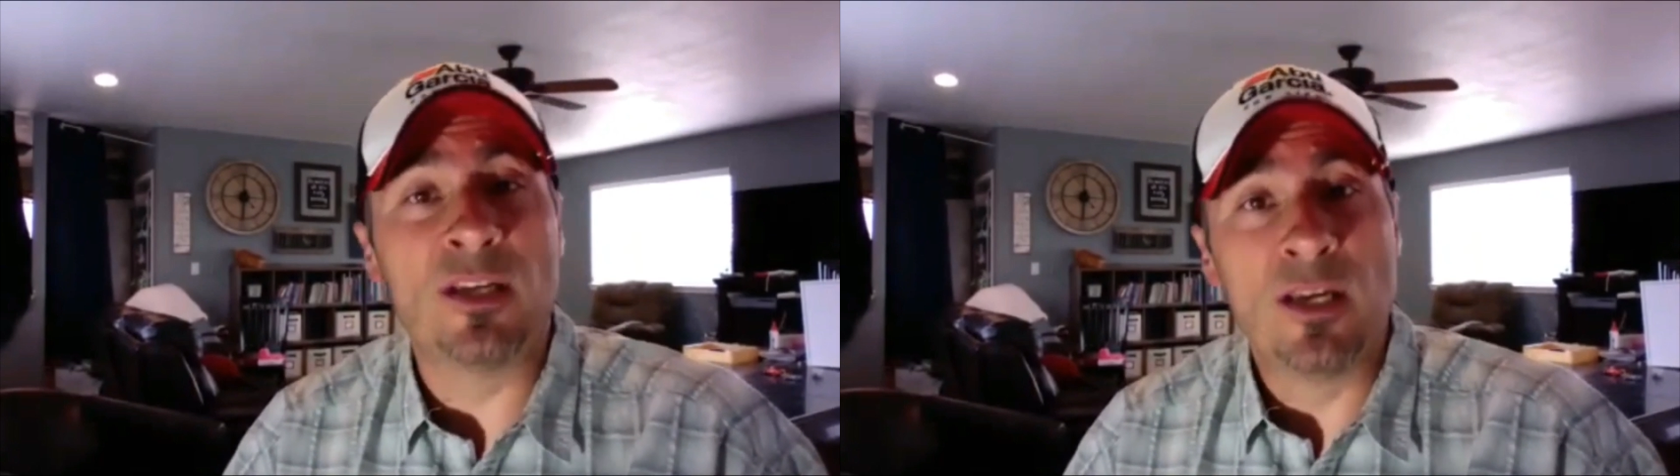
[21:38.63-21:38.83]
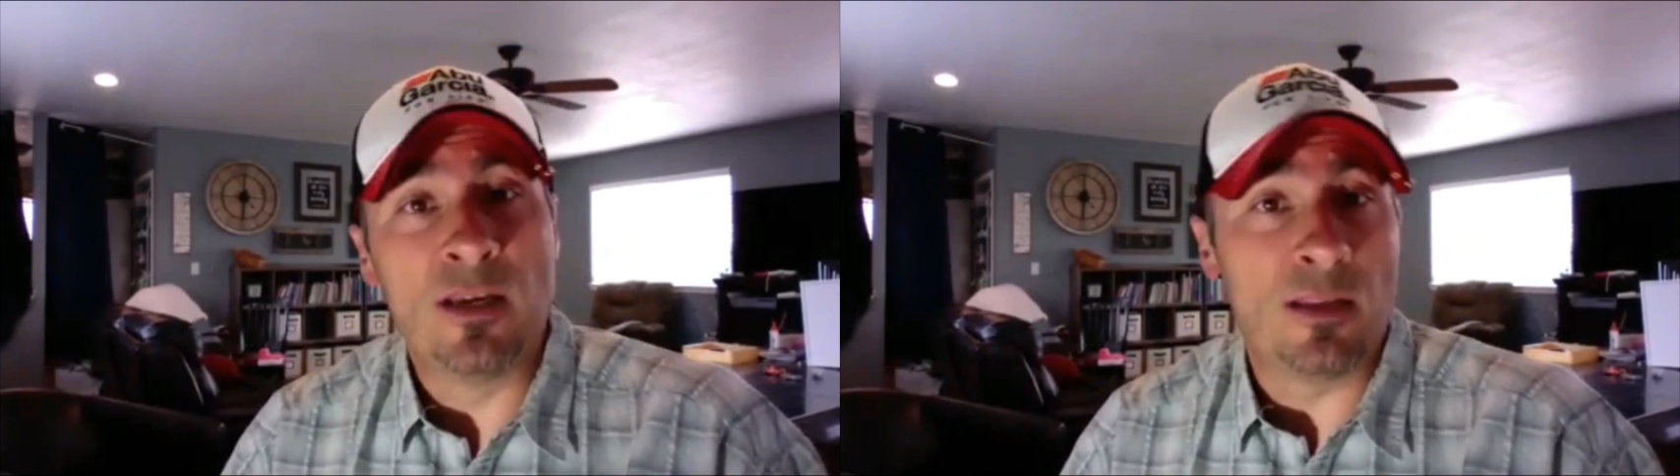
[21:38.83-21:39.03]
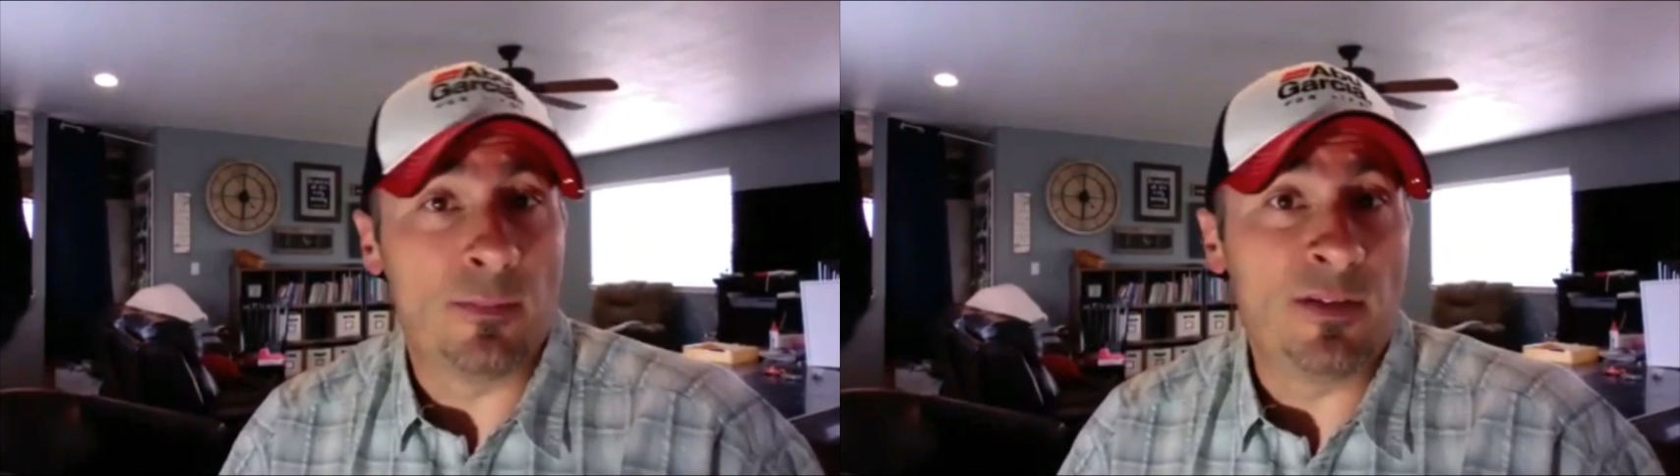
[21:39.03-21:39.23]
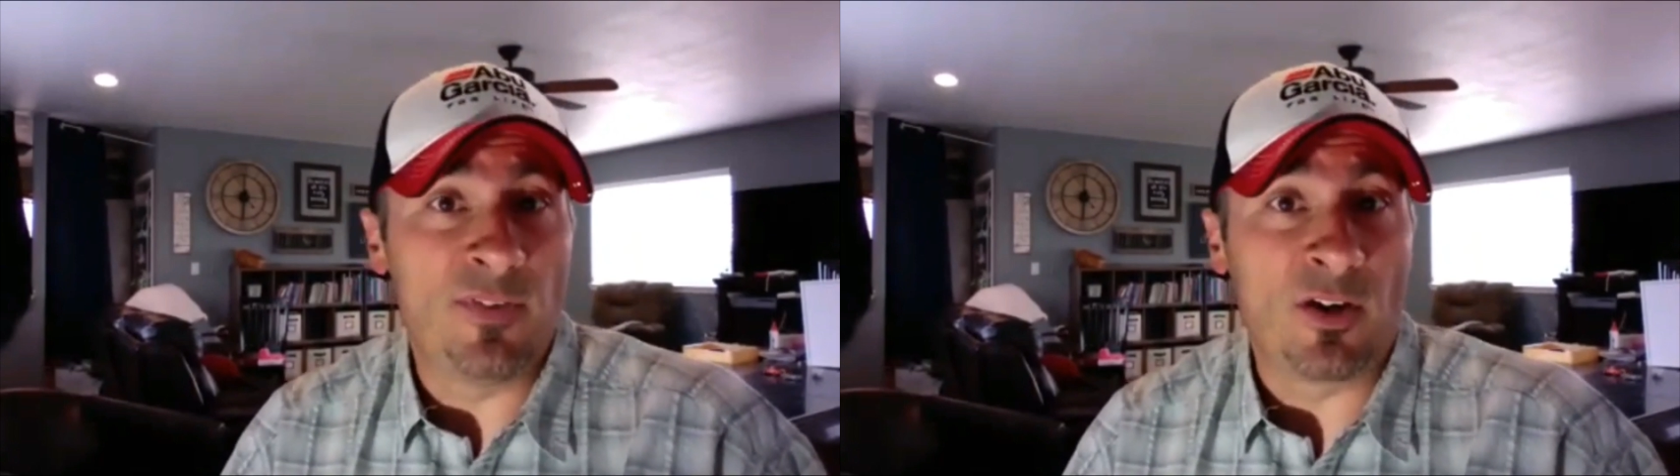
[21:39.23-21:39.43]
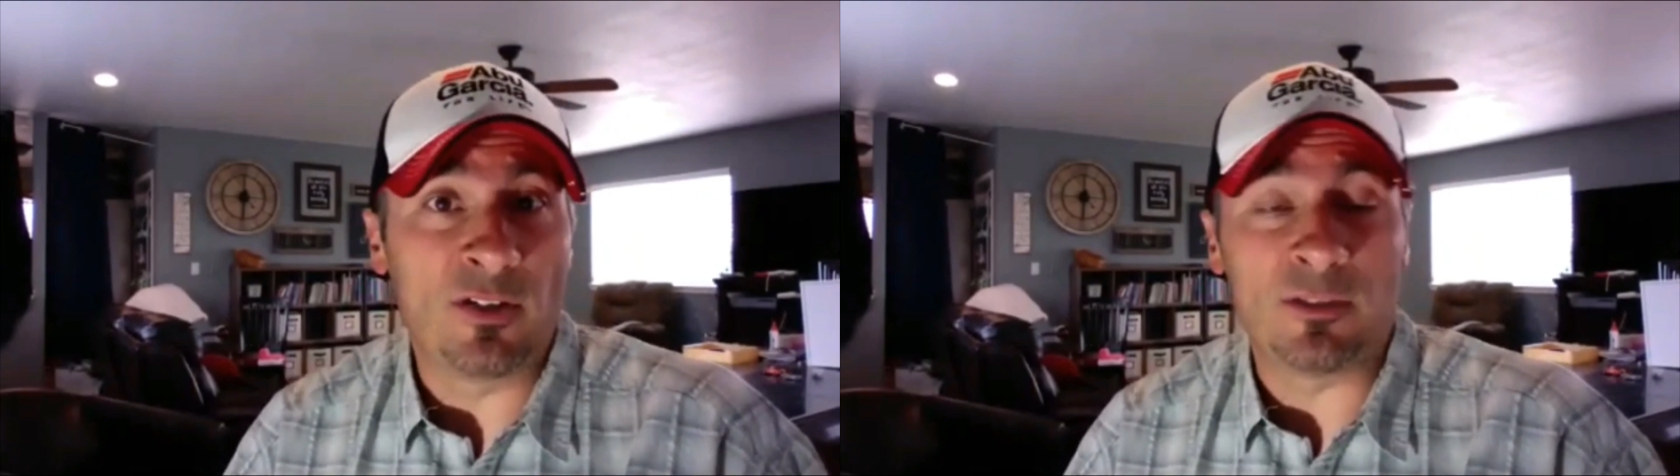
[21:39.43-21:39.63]
they'd be very
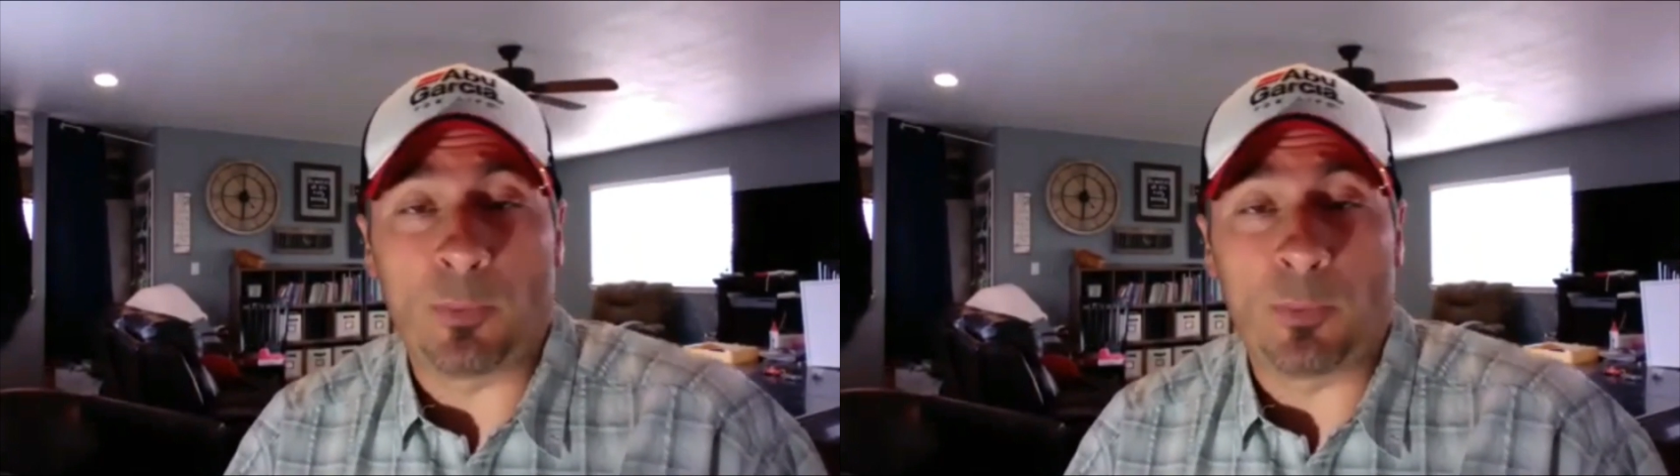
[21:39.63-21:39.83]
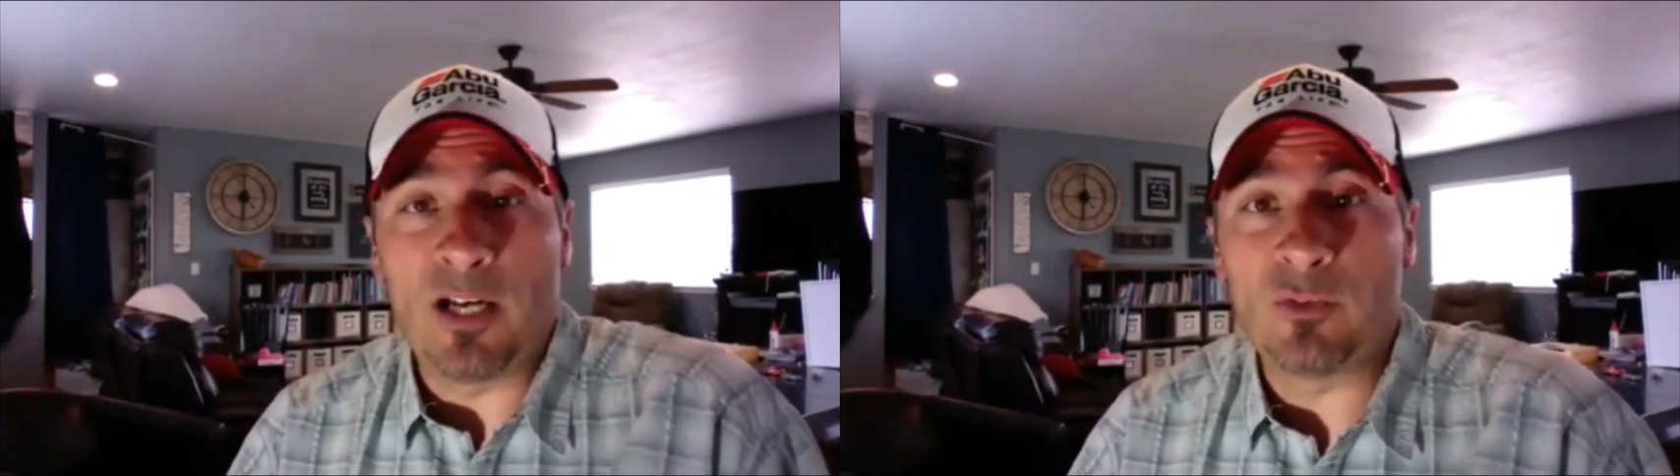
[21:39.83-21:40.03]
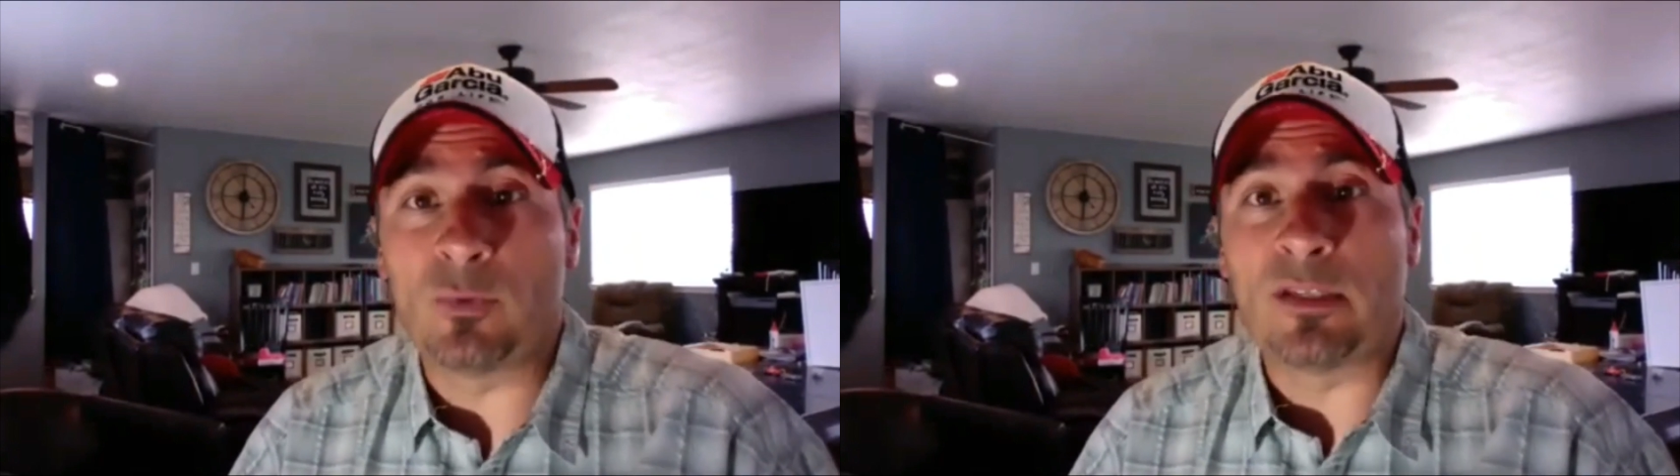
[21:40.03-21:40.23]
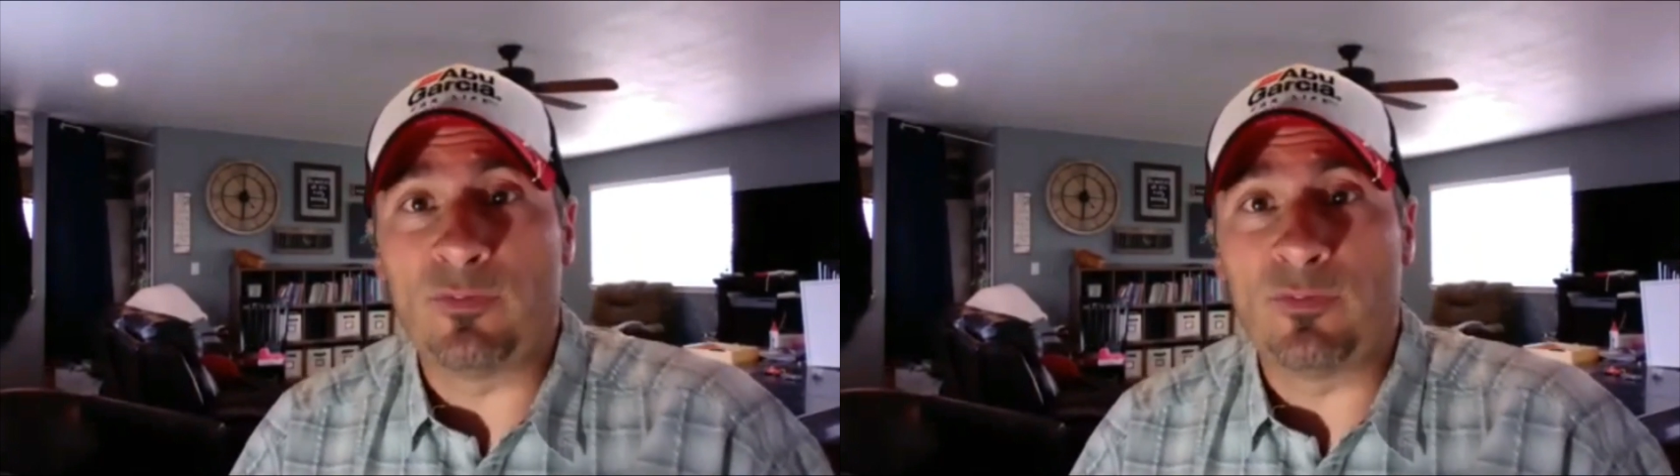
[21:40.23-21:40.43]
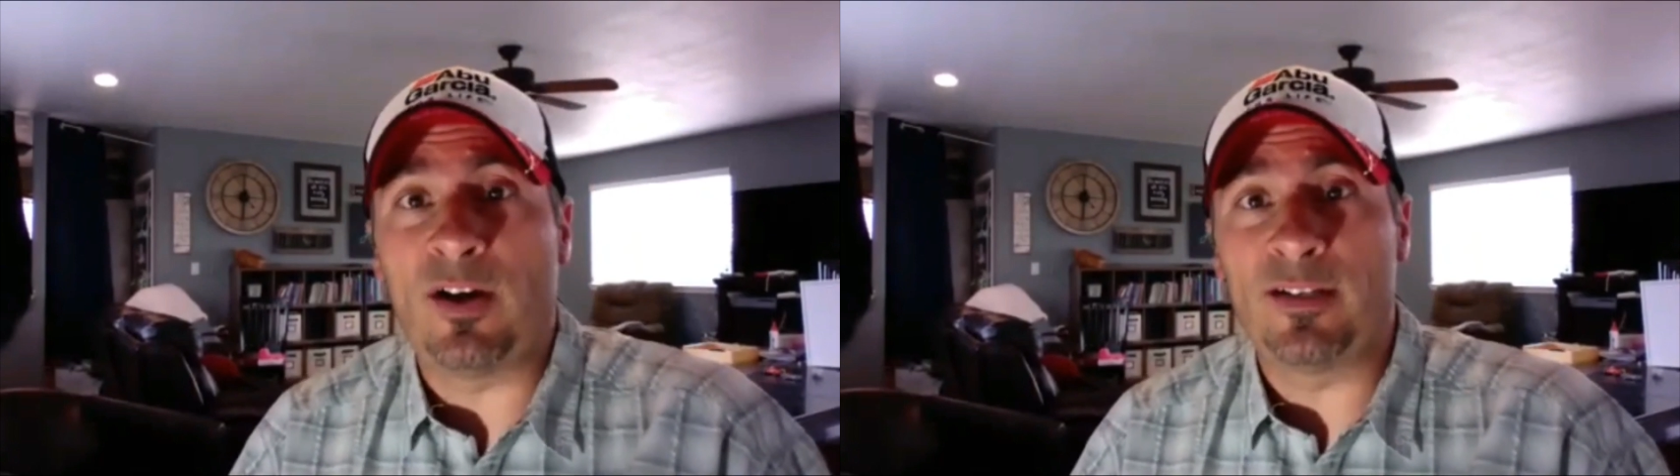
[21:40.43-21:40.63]
surprised what they'd
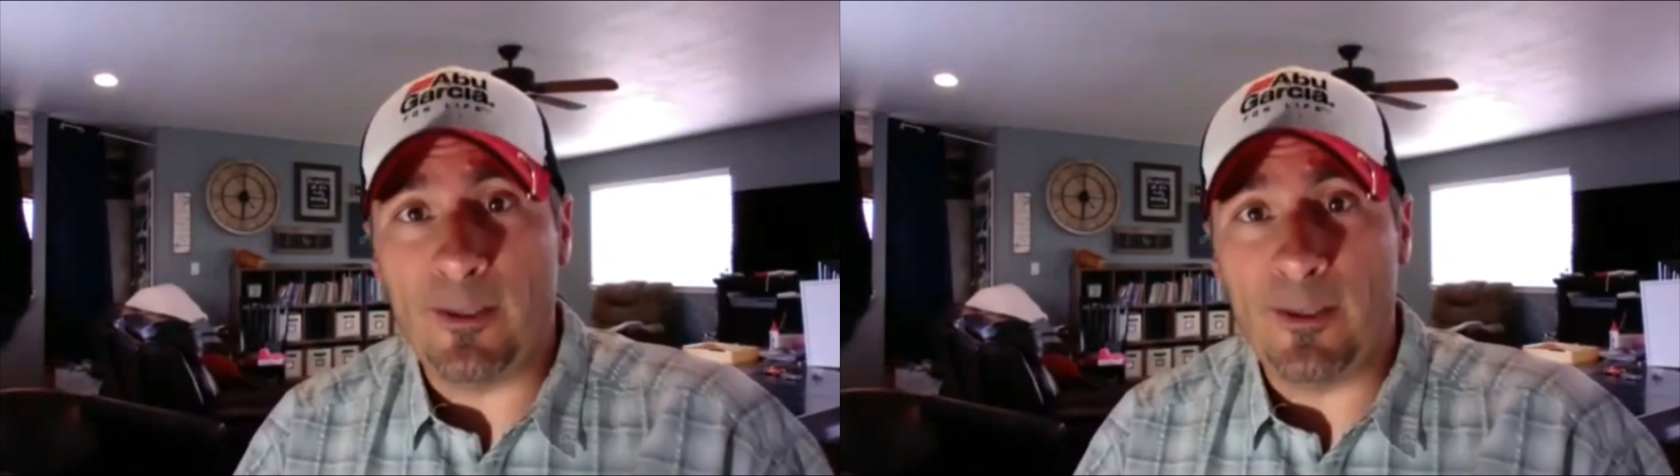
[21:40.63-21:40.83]
find out.